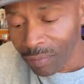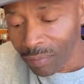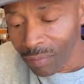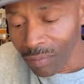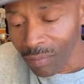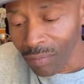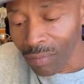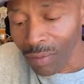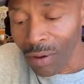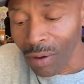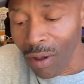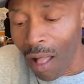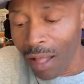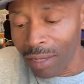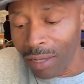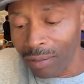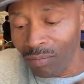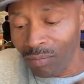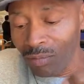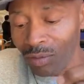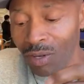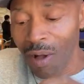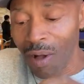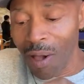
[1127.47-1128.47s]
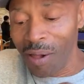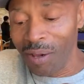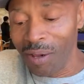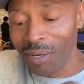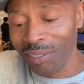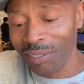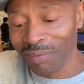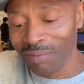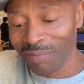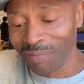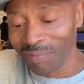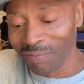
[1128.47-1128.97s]
Said I've been,
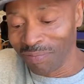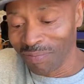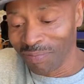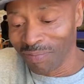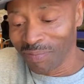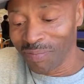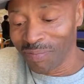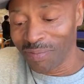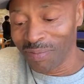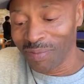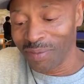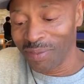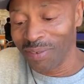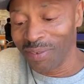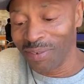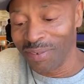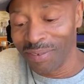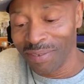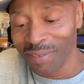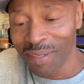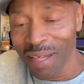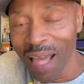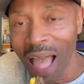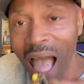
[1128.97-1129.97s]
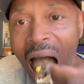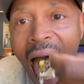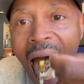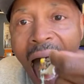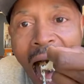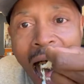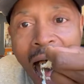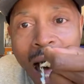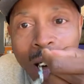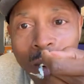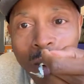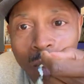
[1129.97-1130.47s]
um, I've them
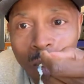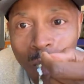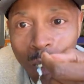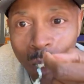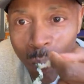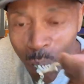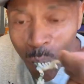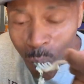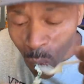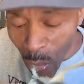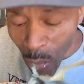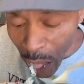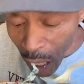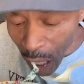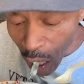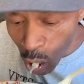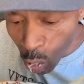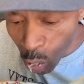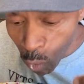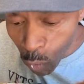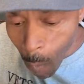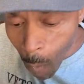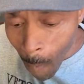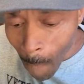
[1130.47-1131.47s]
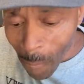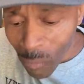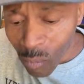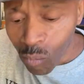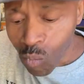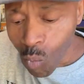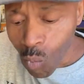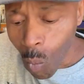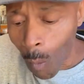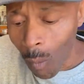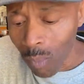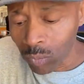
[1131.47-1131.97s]
rolled chicken out of a
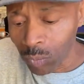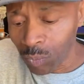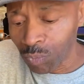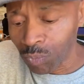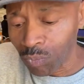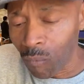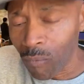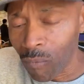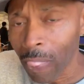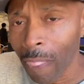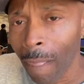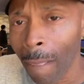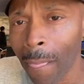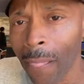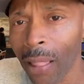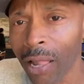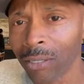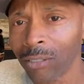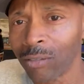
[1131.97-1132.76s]
bag at